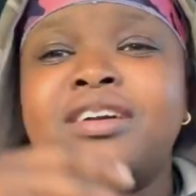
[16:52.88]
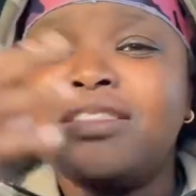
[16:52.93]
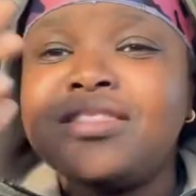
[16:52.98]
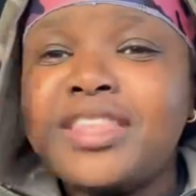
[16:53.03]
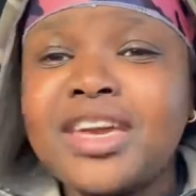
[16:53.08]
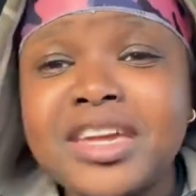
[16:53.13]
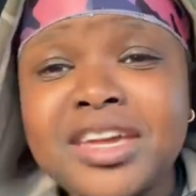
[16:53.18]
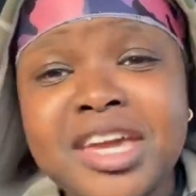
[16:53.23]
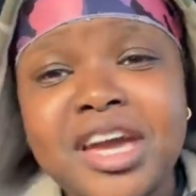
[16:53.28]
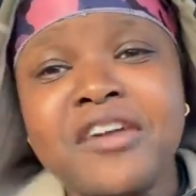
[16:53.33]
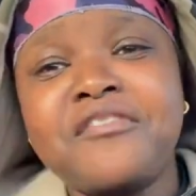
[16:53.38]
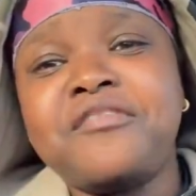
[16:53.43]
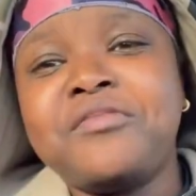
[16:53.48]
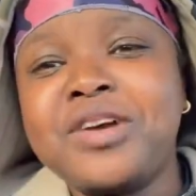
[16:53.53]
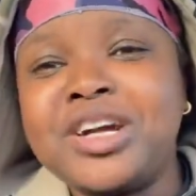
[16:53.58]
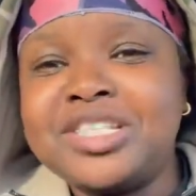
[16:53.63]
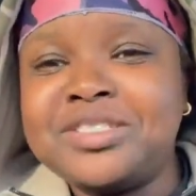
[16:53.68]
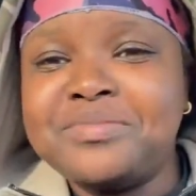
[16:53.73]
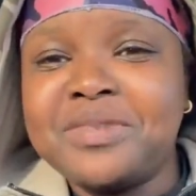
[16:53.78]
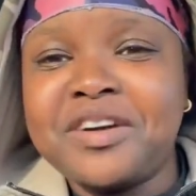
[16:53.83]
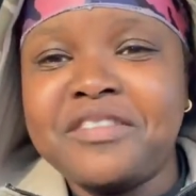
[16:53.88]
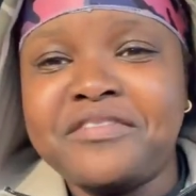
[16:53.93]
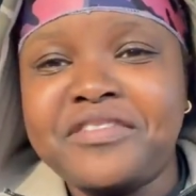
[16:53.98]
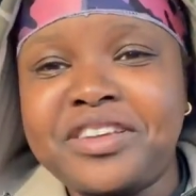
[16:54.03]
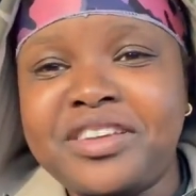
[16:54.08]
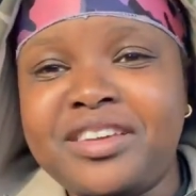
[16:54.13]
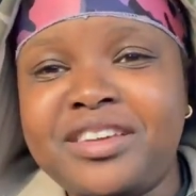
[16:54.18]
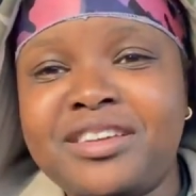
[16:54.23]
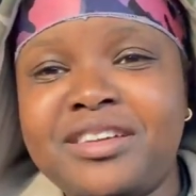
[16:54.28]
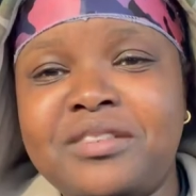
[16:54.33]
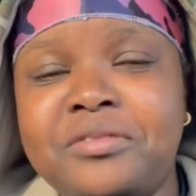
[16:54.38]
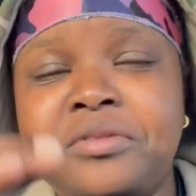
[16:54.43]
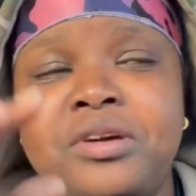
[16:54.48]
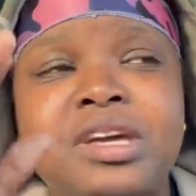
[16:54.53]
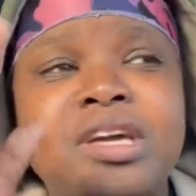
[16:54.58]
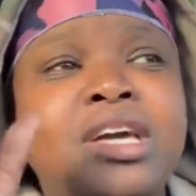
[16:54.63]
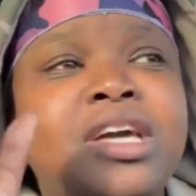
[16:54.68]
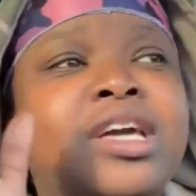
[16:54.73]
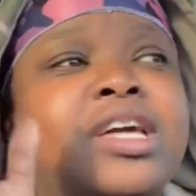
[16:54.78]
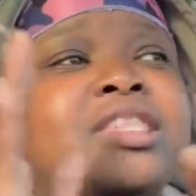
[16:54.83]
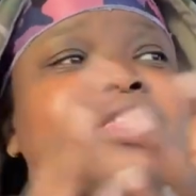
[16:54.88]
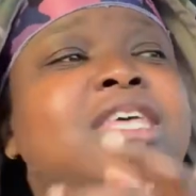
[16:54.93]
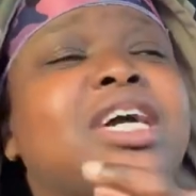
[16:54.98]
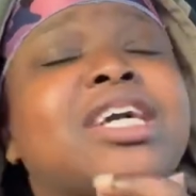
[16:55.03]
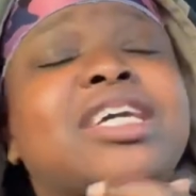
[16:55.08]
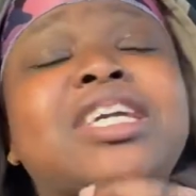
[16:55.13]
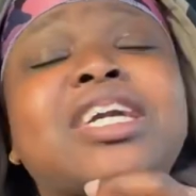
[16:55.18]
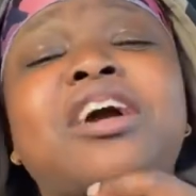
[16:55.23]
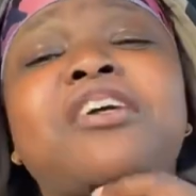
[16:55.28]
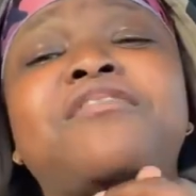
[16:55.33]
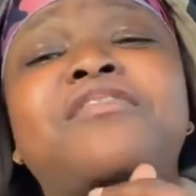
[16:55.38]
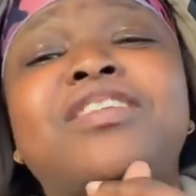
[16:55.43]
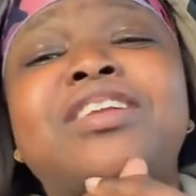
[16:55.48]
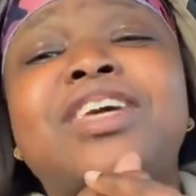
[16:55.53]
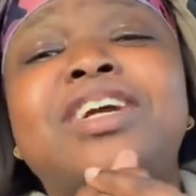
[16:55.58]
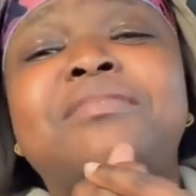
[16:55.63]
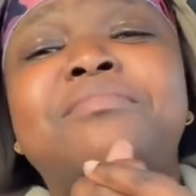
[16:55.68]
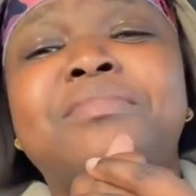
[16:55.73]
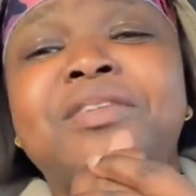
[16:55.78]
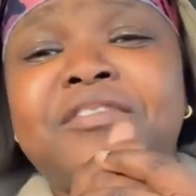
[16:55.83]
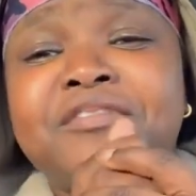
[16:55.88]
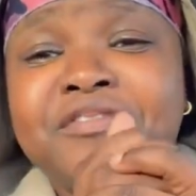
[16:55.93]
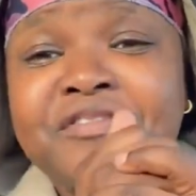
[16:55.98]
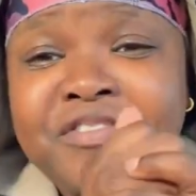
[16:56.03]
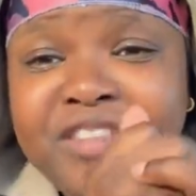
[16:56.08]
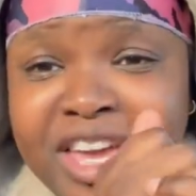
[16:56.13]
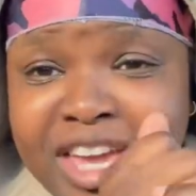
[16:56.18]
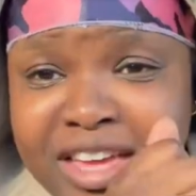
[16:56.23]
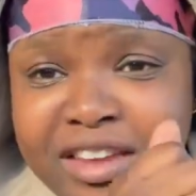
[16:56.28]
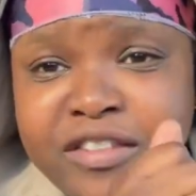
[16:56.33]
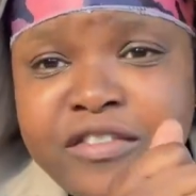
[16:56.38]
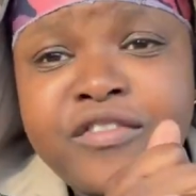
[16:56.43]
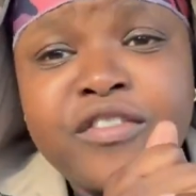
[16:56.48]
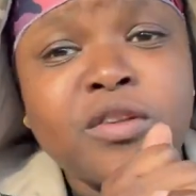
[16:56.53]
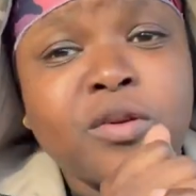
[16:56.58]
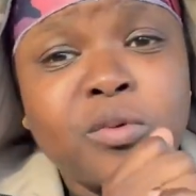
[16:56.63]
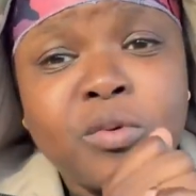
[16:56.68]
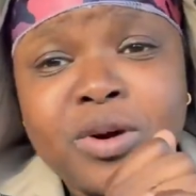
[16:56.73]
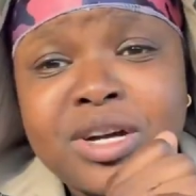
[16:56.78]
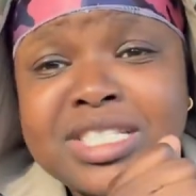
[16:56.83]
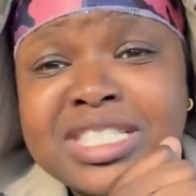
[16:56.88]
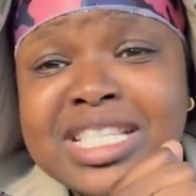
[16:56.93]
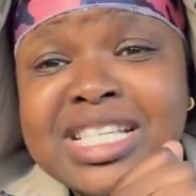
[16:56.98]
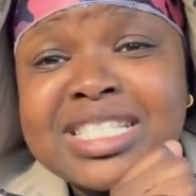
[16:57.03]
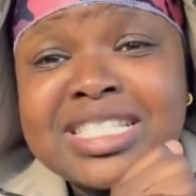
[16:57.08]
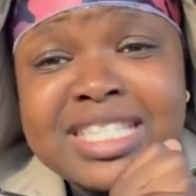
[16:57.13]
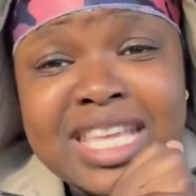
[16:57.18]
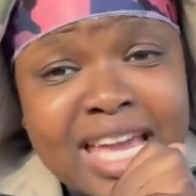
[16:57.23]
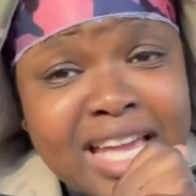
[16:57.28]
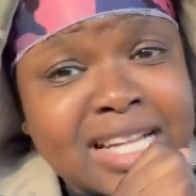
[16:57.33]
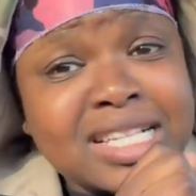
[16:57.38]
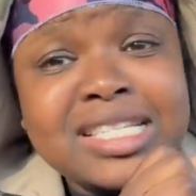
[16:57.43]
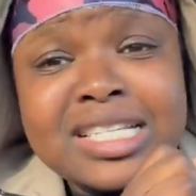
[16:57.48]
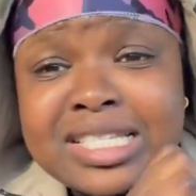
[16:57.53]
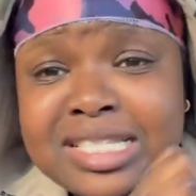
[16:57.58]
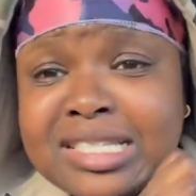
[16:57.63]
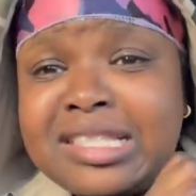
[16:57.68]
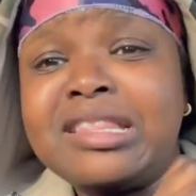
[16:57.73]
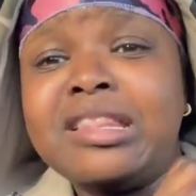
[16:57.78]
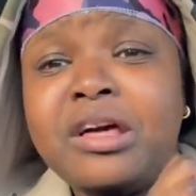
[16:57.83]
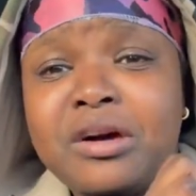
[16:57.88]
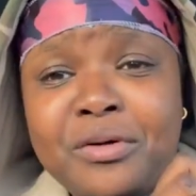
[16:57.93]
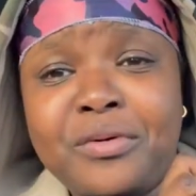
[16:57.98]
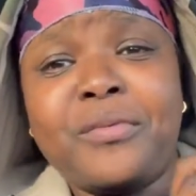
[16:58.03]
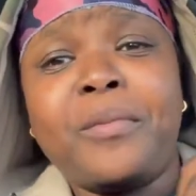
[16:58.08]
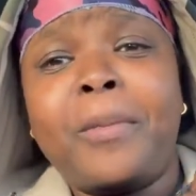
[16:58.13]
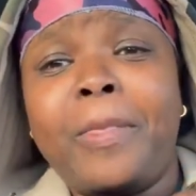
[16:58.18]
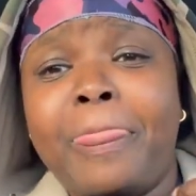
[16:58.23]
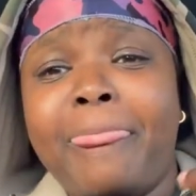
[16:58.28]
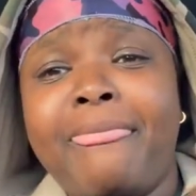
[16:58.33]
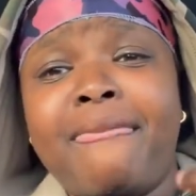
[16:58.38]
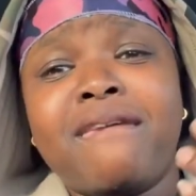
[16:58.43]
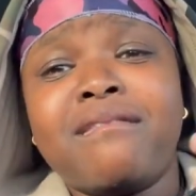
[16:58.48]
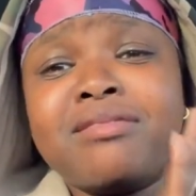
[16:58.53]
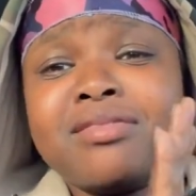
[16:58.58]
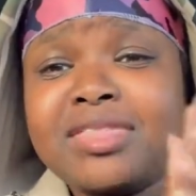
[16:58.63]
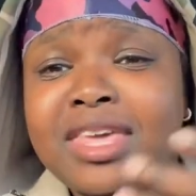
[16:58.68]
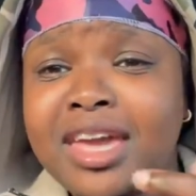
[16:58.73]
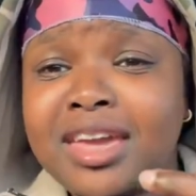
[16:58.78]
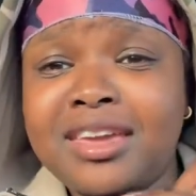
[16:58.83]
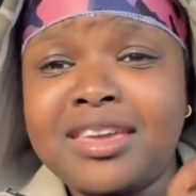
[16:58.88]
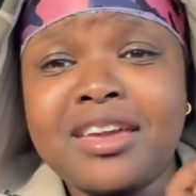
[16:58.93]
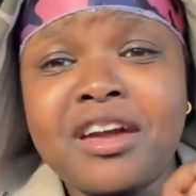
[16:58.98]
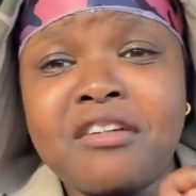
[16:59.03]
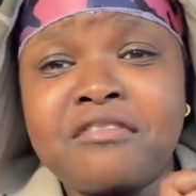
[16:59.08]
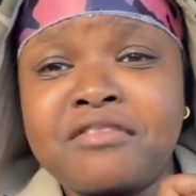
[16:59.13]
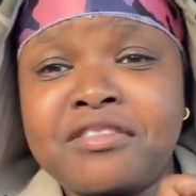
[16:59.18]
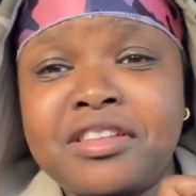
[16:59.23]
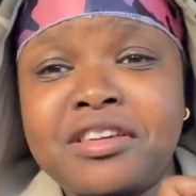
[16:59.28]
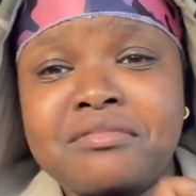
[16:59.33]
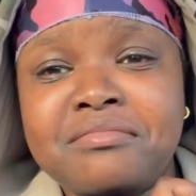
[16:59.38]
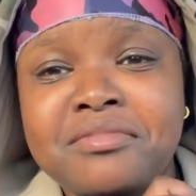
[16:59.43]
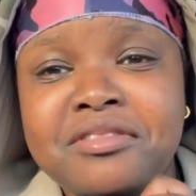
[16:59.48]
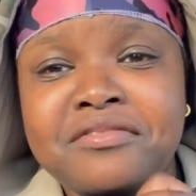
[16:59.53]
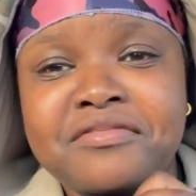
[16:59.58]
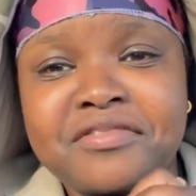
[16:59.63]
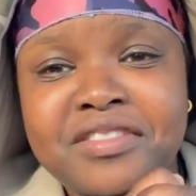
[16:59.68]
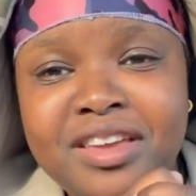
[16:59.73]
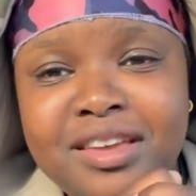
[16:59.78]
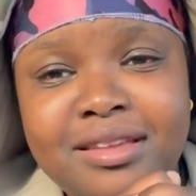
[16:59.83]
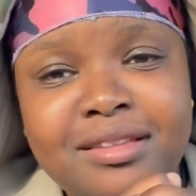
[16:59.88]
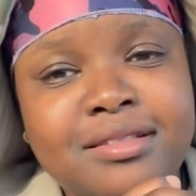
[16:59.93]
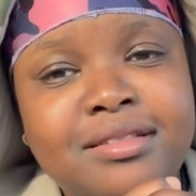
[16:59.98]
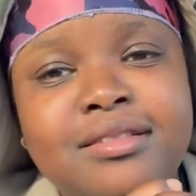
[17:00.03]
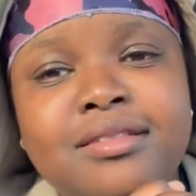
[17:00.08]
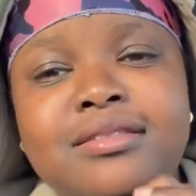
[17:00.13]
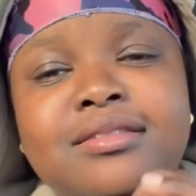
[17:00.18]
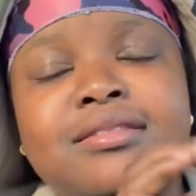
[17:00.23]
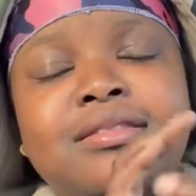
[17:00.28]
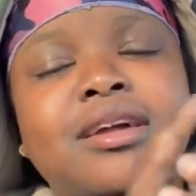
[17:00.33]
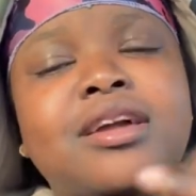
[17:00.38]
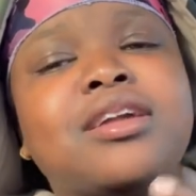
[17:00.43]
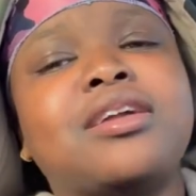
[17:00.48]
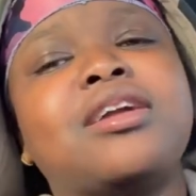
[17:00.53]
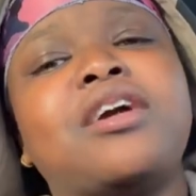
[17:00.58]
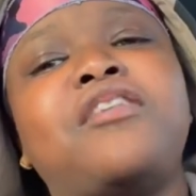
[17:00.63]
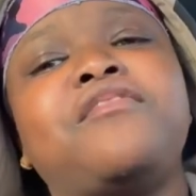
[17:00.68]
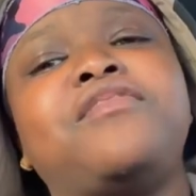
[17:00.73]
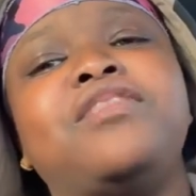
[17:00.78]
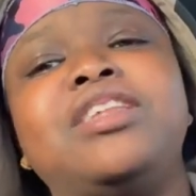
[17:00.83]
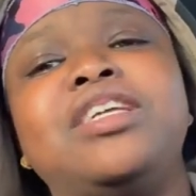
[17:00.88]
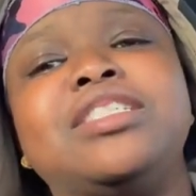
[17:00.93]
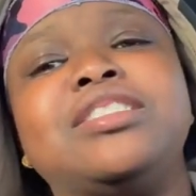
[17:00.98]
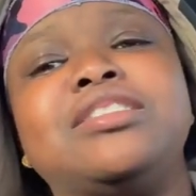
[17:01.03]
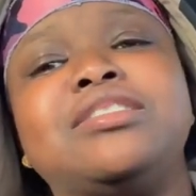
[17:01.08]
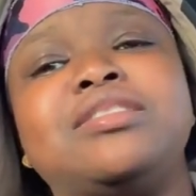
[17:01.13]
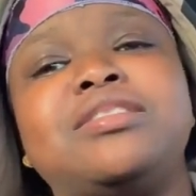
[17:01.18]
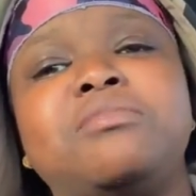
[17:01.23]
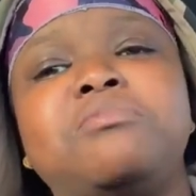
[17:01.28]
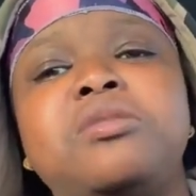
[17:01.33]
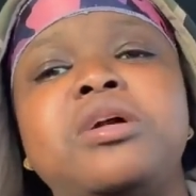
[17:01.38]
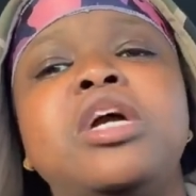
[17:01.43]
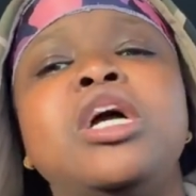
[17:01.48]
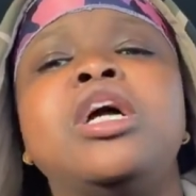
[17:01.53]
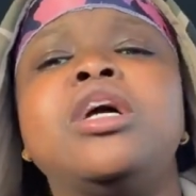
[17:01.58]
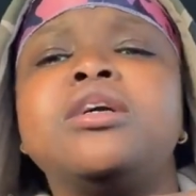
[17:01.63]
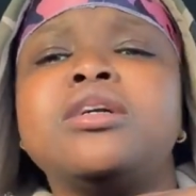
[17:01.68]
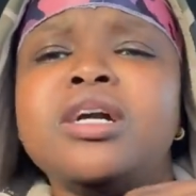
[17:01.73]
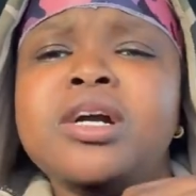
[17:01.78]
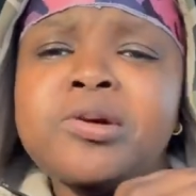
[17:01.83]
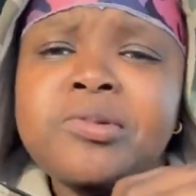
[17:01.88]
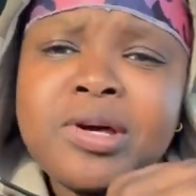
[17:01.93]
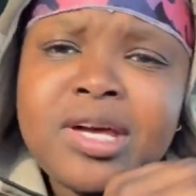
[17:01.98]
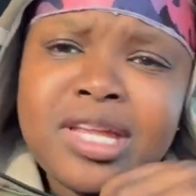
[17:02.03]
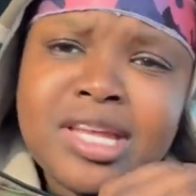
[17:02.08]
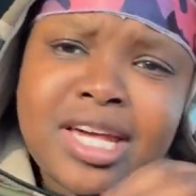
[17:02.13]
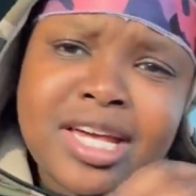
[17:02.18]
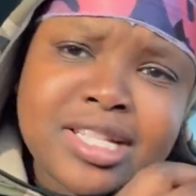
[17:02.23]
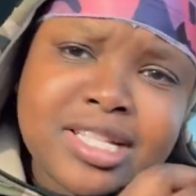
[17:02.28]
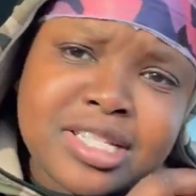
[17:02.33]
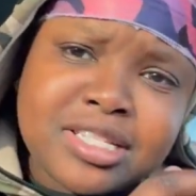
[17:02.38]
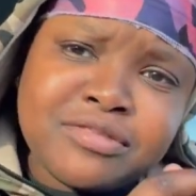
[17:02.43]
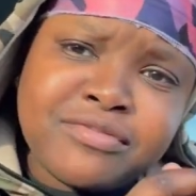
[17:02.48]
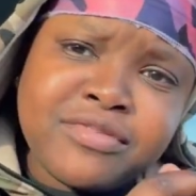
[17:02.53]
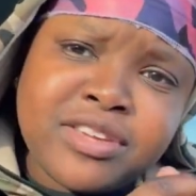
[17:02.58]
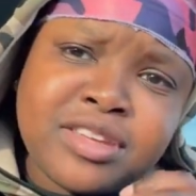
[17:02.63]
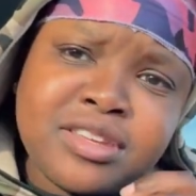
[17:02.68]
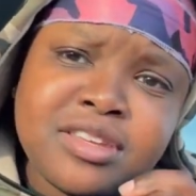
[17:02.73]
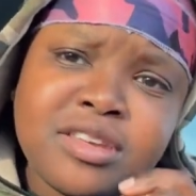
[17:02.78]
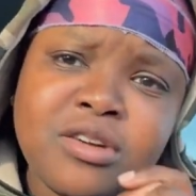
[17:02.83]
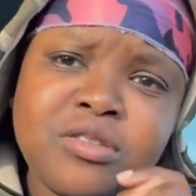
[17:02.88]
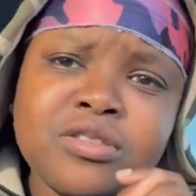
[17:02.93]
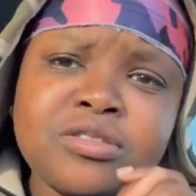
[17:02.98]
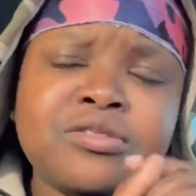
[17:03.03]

Thank y'all for watching my video. Thank y'all for letting me vent for the ones that stayed this long. Thank y'all for letting me vent. Thank y'all for listening to me. Go ahead and like this video.